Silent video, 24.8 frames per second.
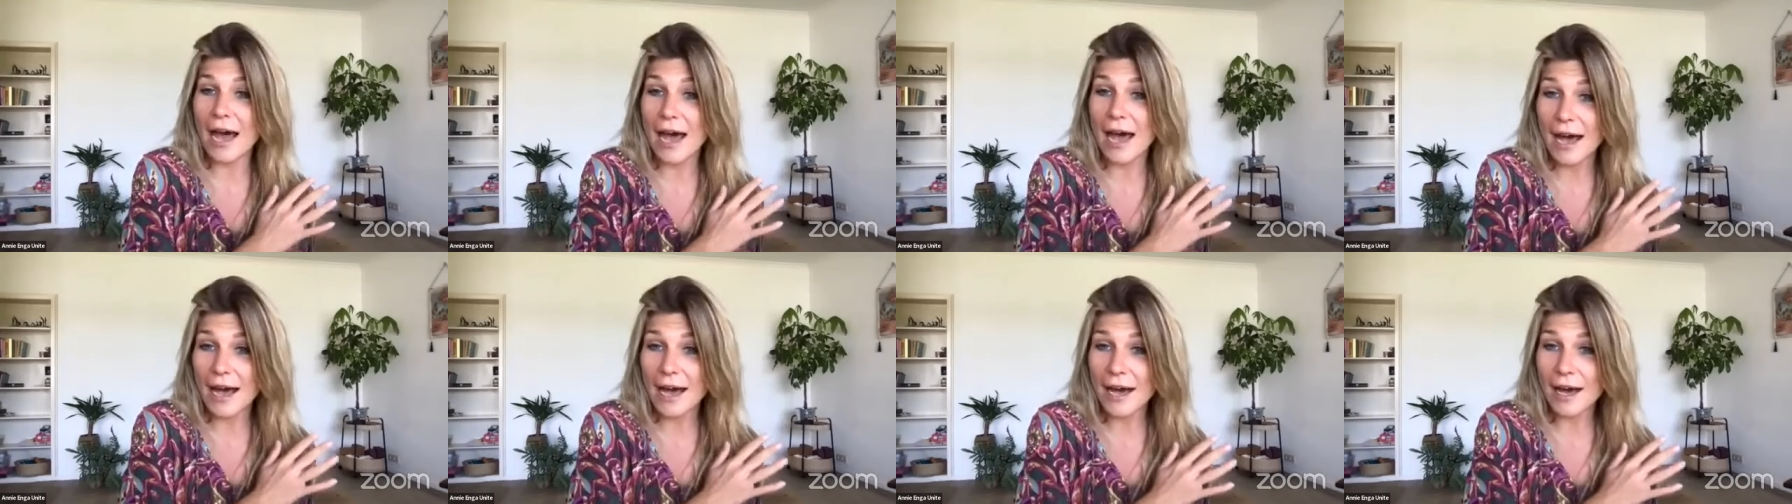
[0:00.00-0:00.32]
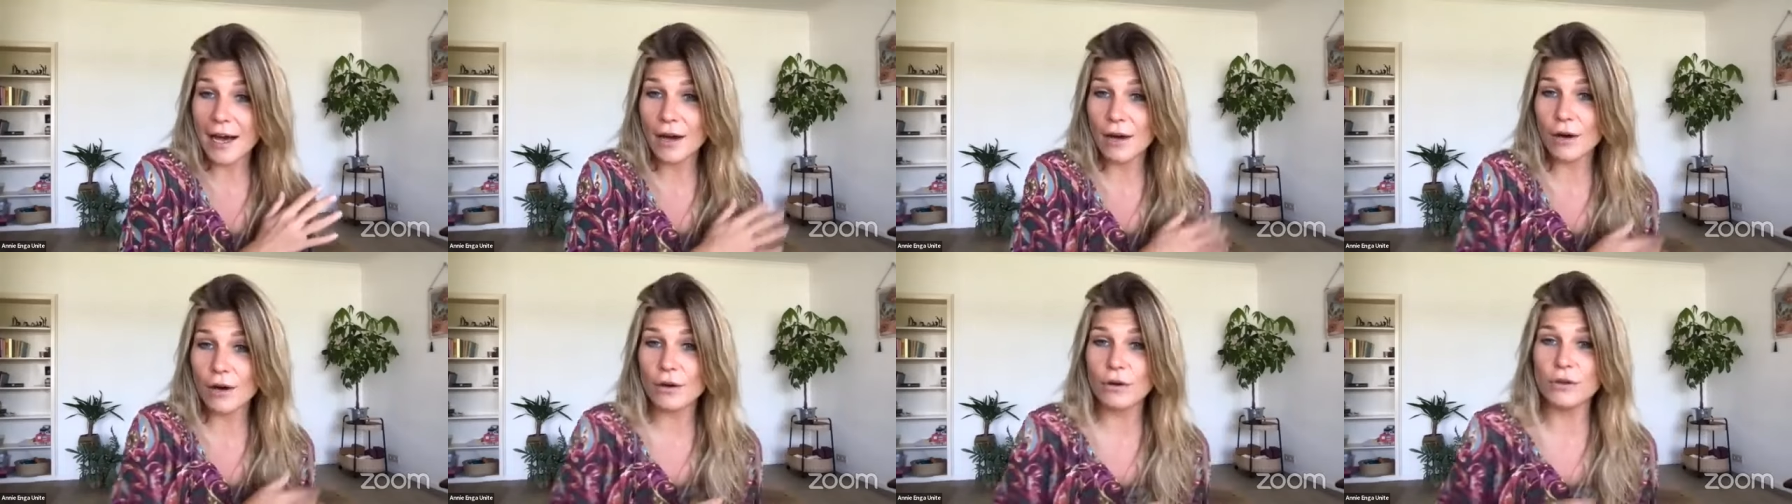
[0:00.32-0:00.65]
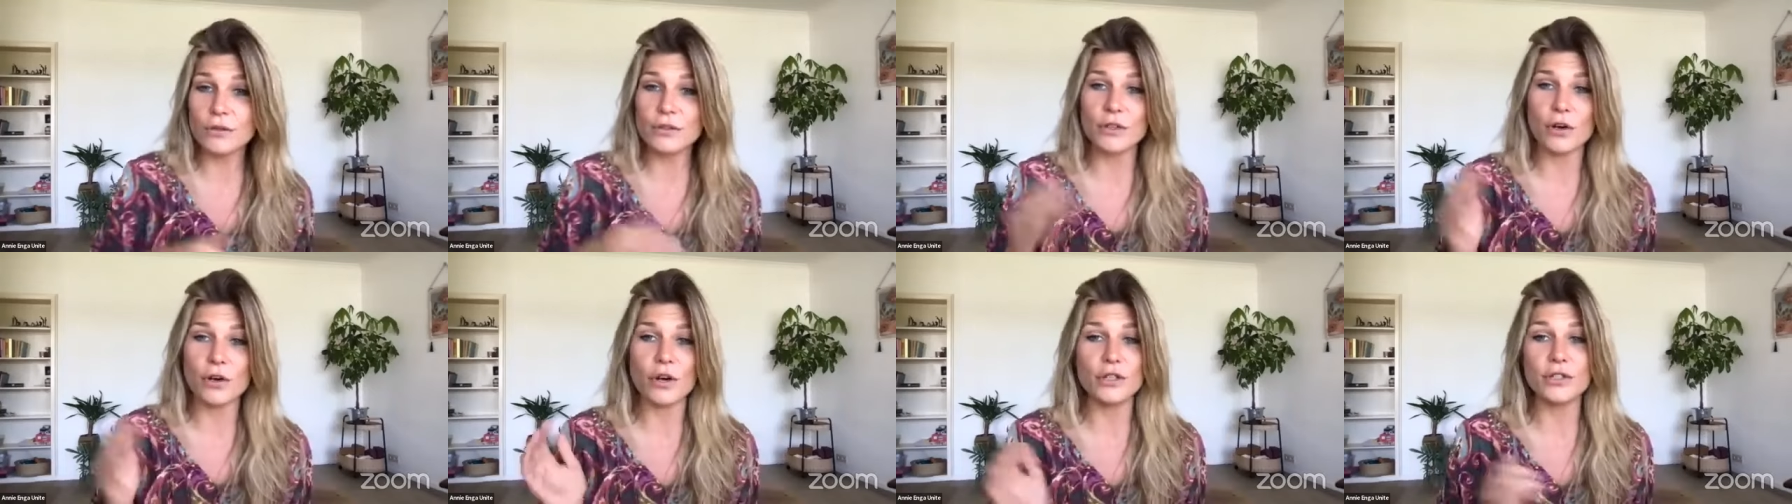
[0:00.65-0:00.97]

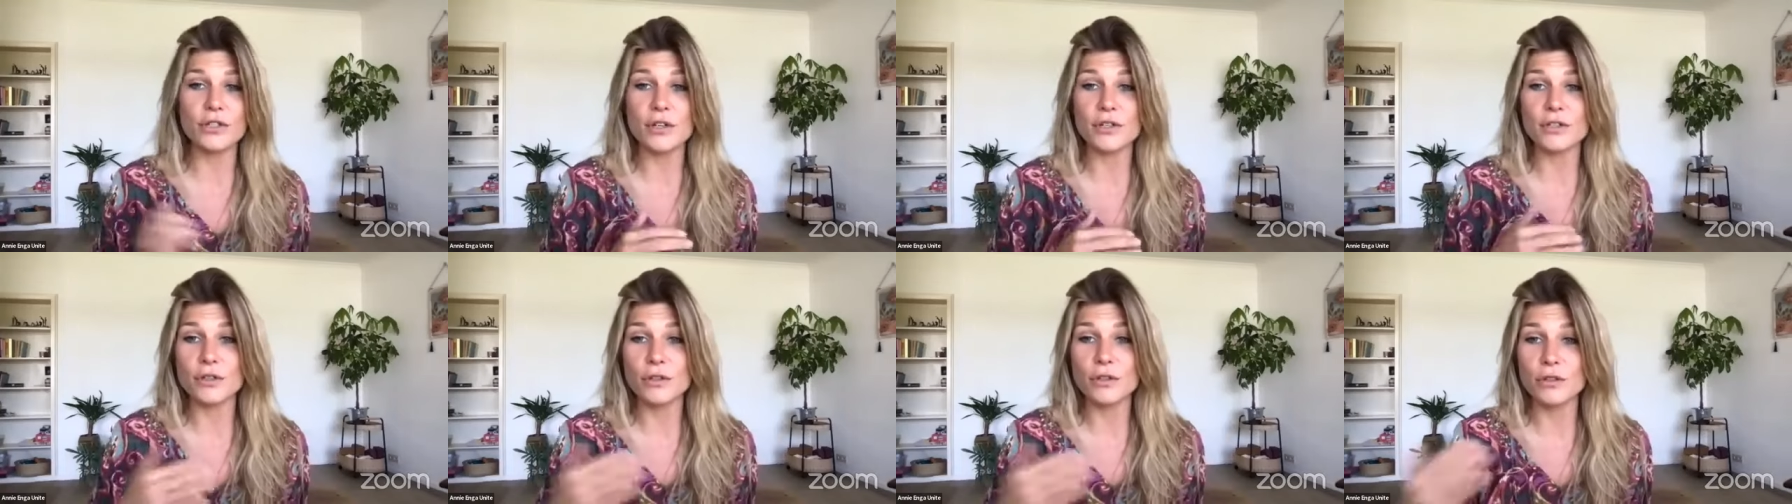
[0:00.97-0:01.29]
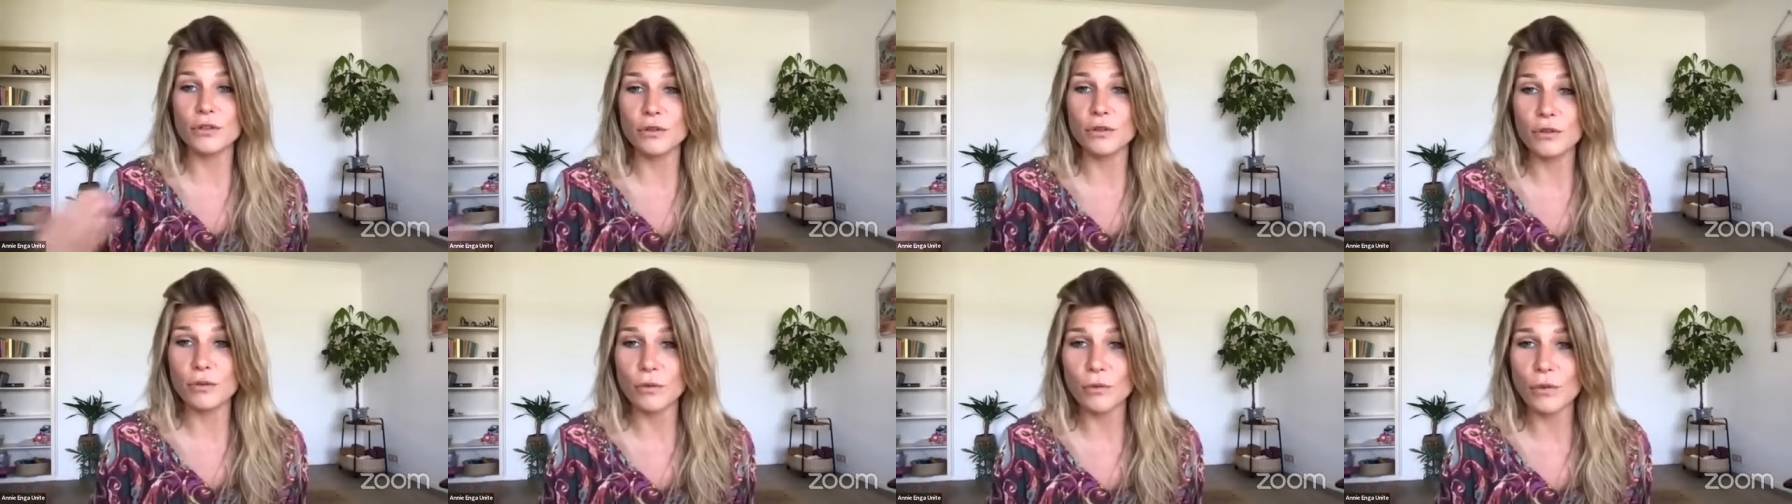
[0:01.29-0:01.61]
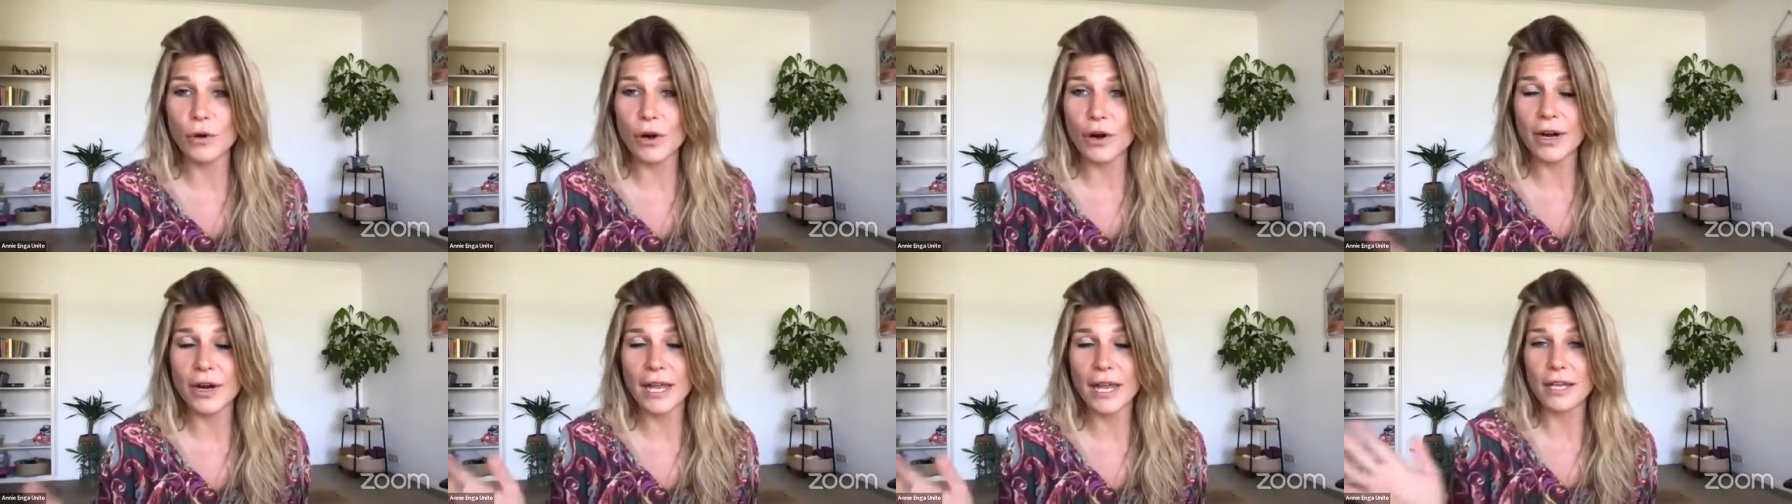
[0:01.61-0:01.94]
out or doesn't do the
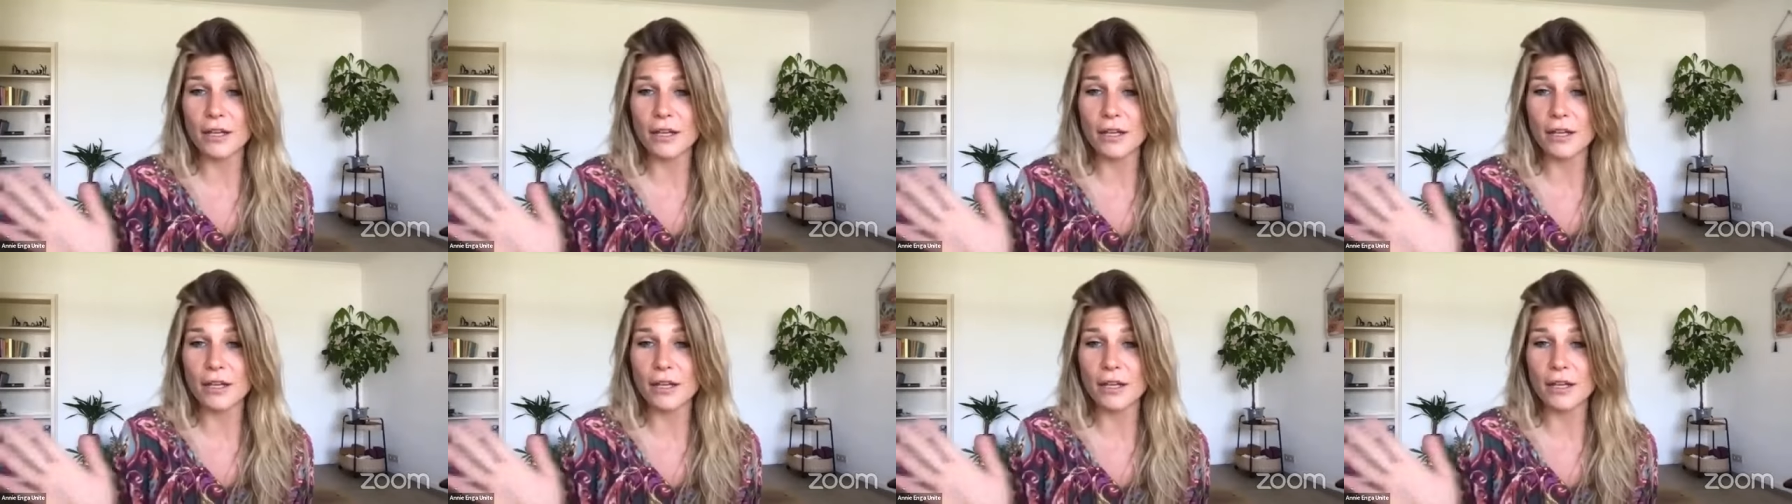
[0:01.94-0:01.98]
work